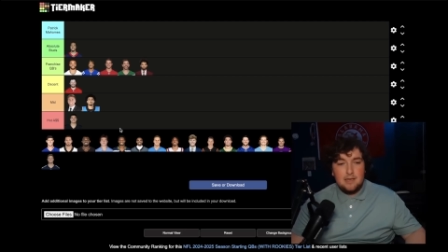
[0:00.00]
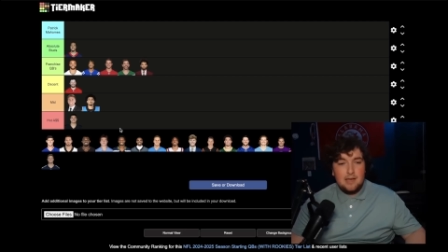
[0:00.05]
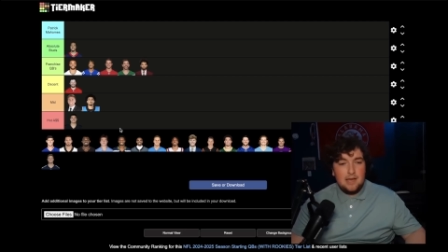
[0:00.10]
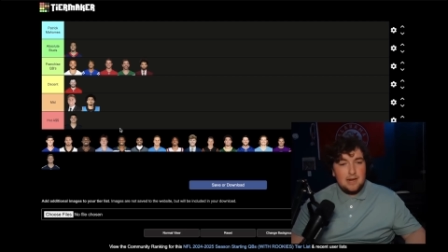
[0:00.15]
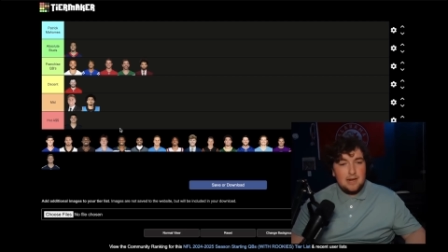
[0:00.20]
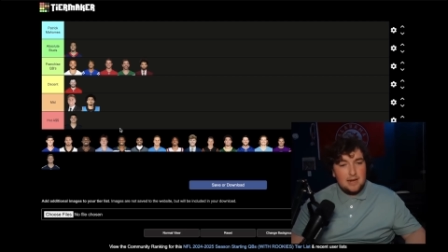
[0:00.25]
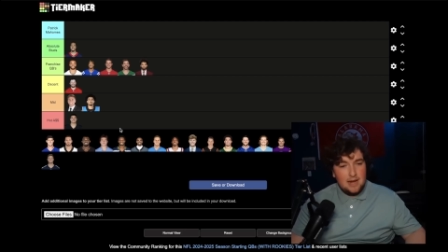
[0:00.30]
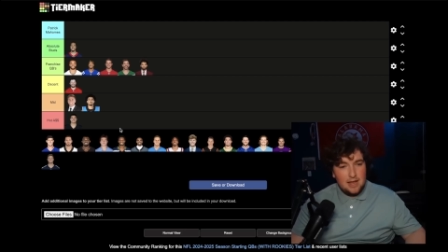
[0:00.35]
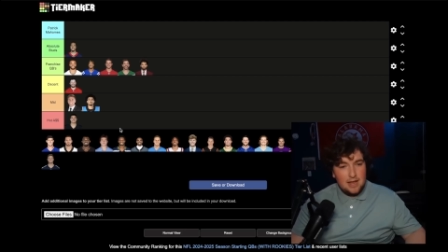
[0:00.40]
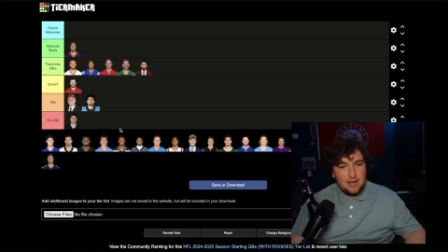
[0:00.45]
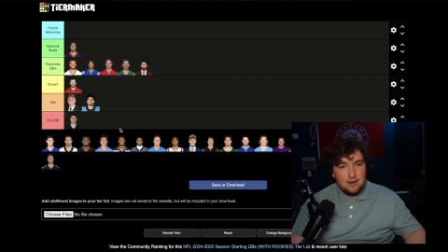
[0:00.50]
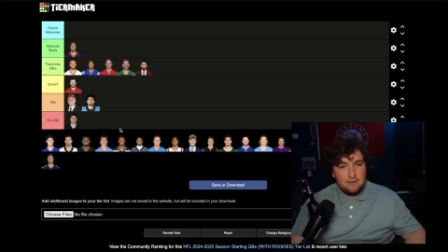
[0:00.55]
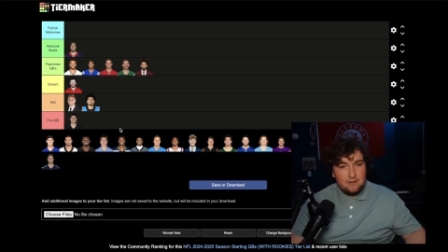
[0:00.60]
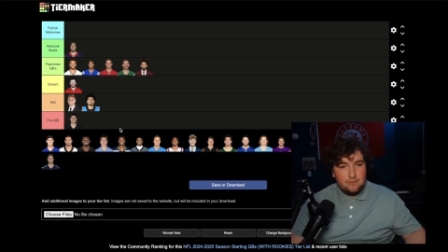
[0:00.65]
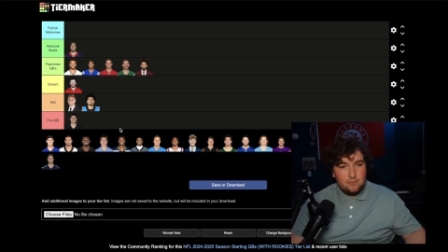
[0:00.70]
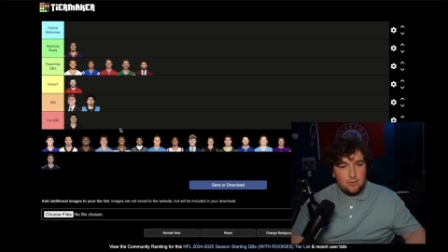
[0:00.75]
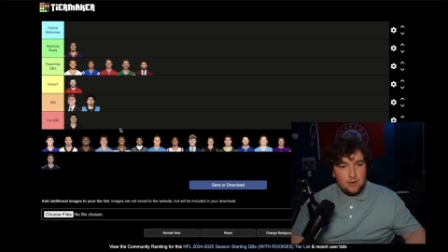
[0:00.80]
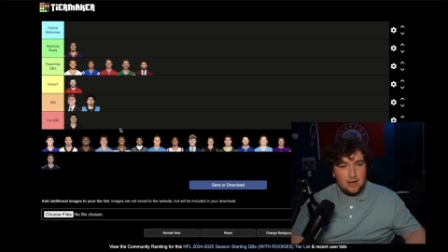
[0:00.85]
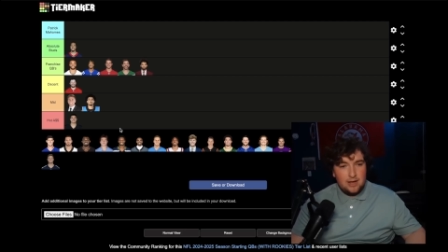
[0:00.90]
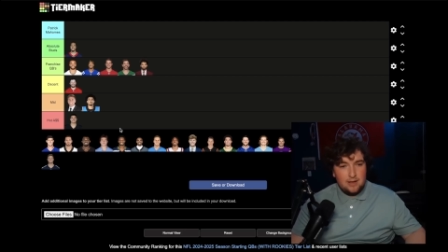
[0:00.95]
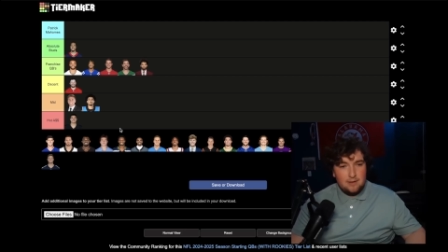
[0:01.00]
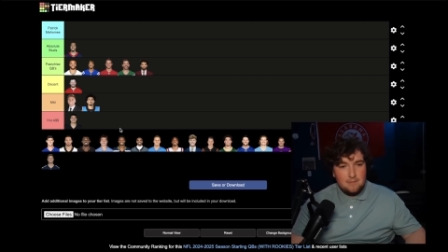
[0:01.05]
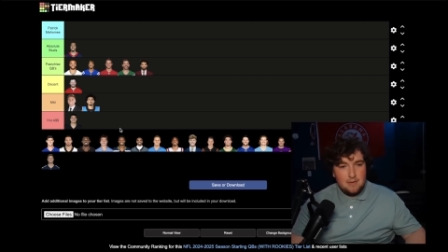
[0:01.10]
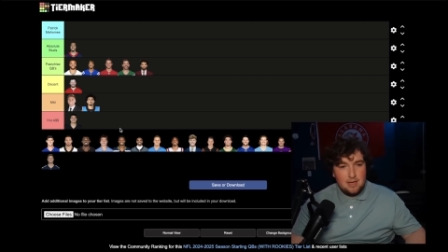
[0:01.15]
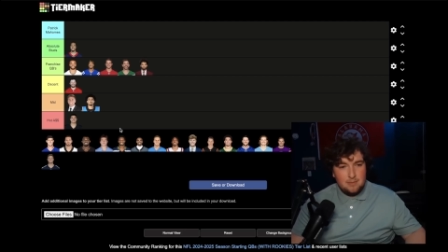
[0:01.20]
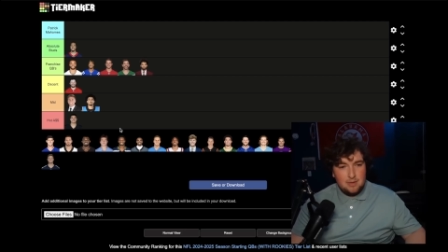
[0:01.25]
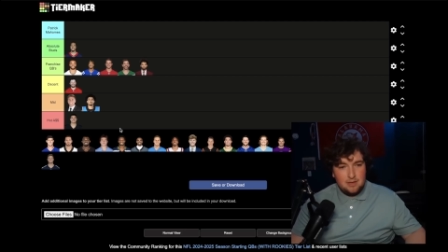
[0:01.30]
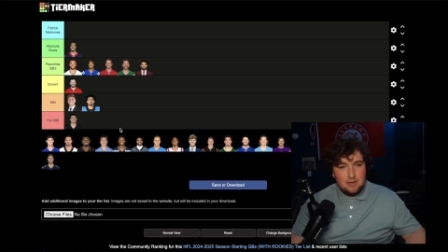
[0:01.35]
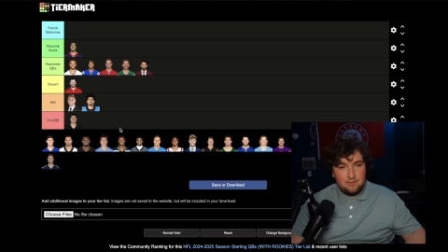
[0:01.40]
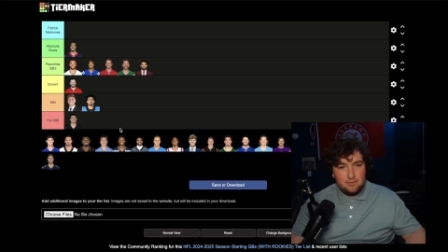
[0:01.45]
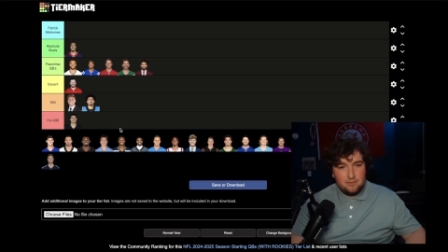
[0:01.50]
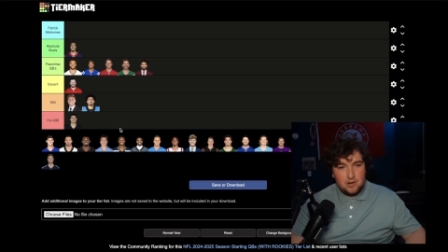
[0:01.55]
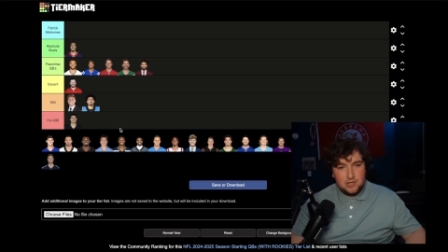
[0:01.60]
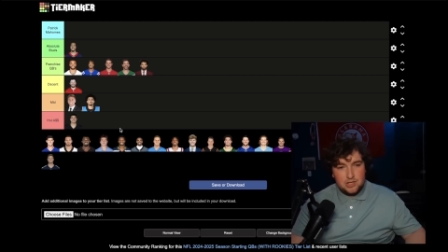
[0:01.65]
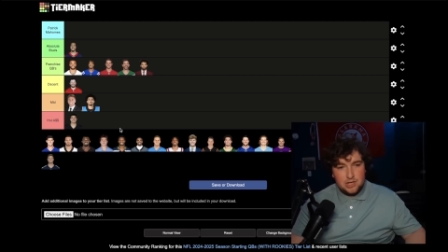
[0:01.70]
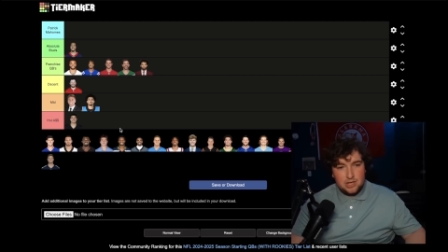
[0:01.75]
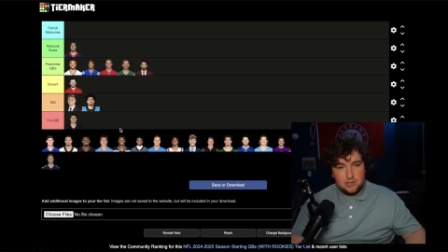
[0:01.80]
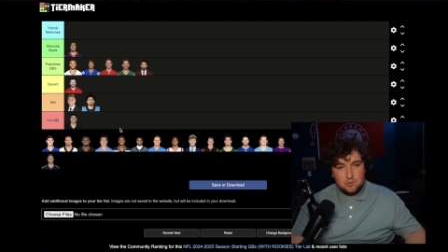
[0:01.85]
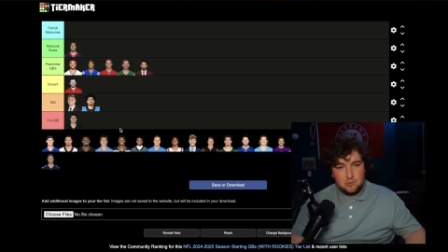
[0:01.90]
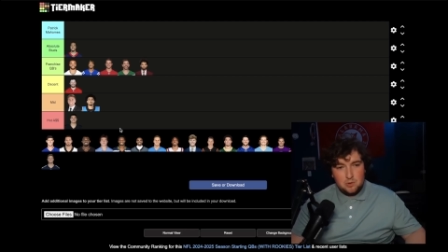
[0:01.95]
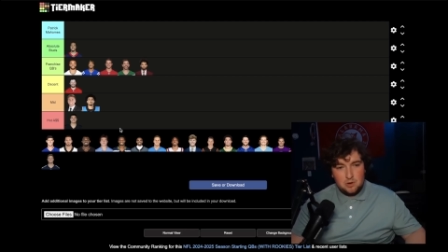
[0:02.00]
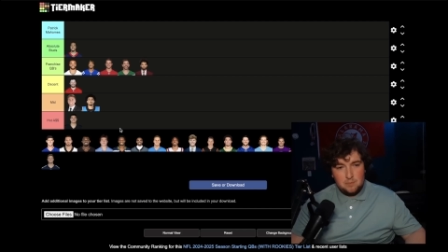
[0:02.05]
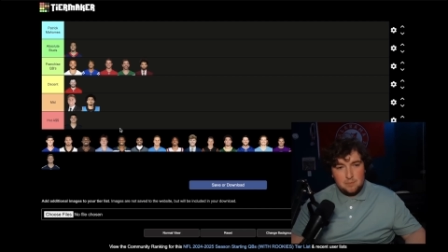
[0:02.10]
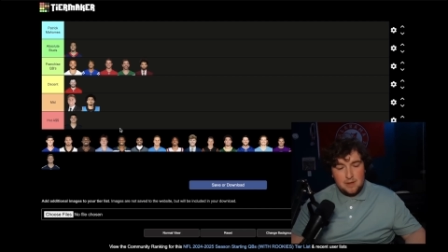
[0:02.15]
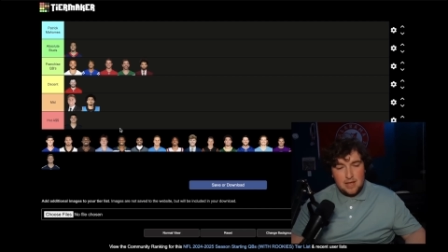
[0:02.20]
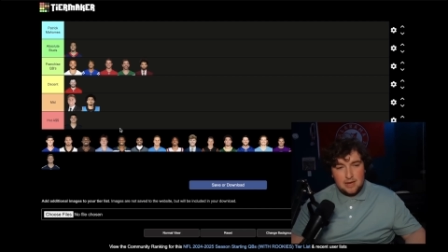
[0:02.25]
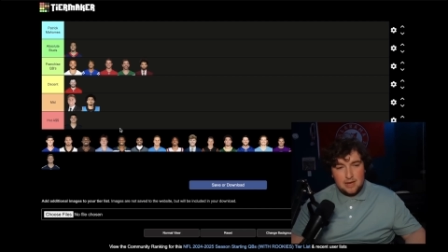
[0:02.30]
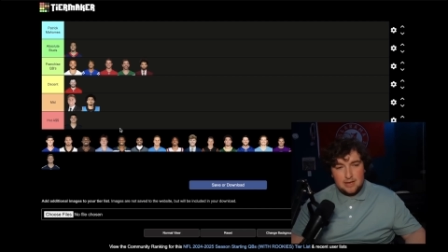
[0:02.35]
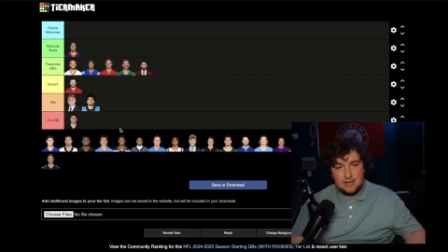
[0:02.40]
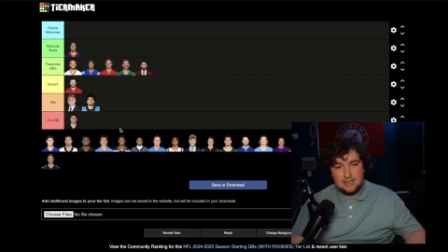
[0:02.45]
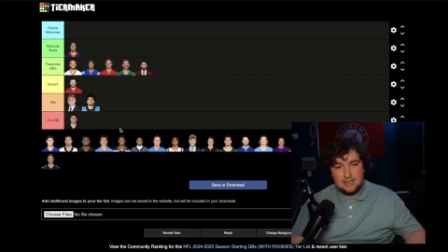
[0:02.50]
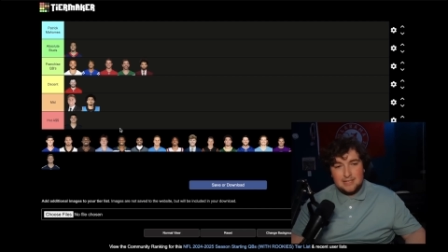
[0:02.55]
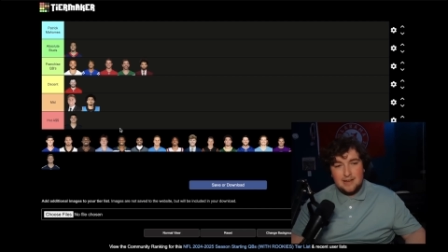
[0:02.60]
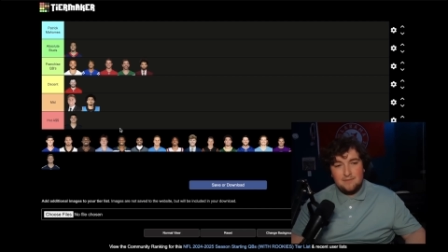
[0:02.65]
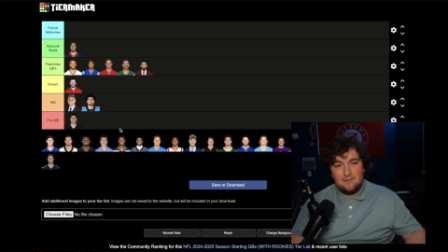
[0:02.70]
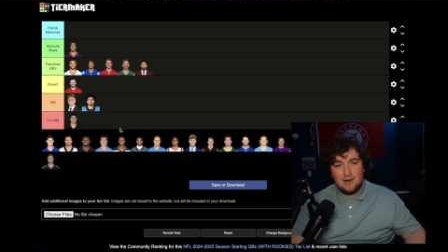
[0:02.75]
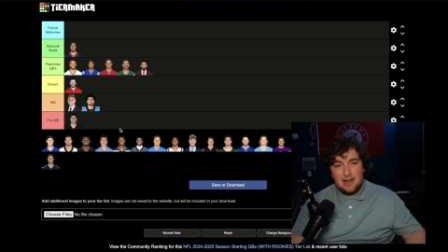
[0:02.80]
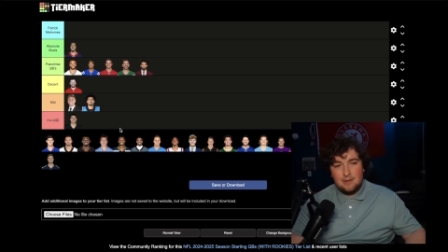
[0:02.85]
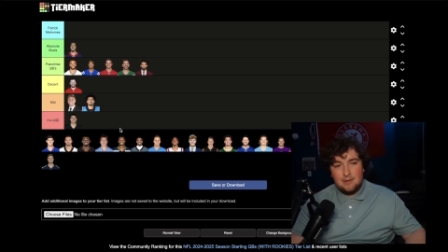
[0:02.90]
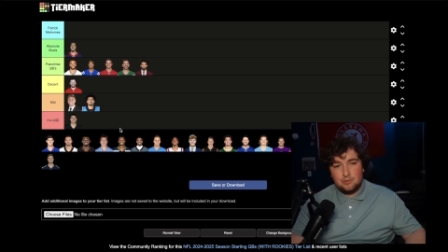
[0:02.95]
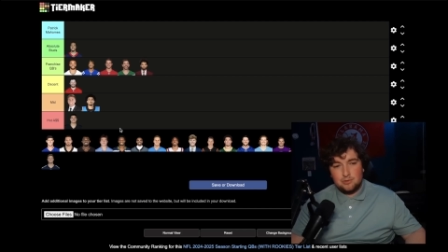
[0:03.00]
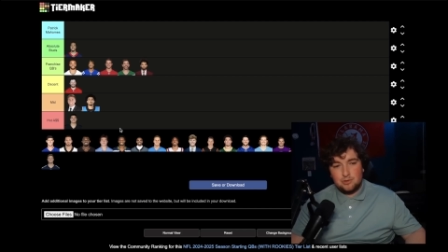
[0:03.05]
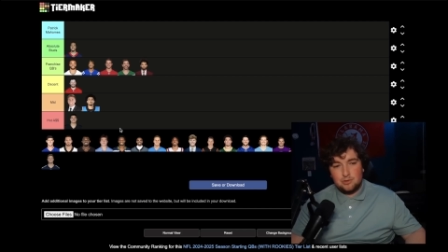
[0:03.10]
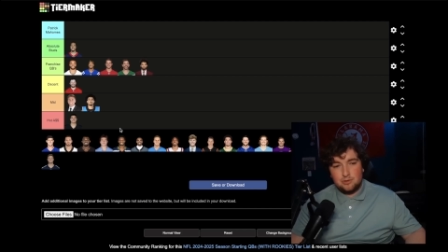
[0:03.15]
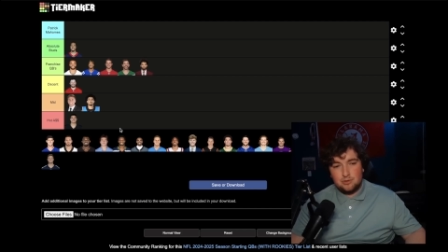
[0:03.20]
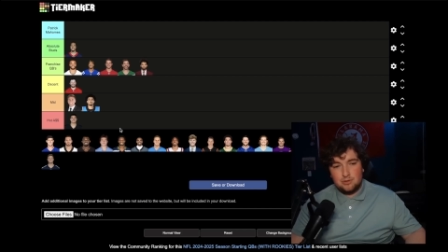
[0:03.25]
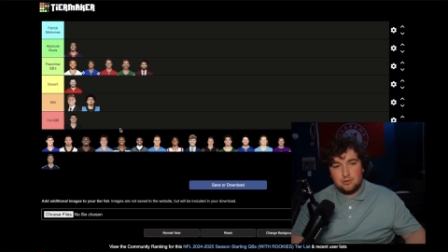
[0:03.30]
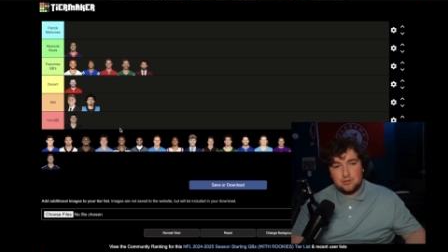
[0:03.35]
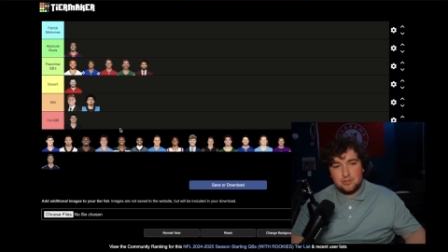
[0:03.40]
In a negative way, maybe a franchise quarterback, he's never able to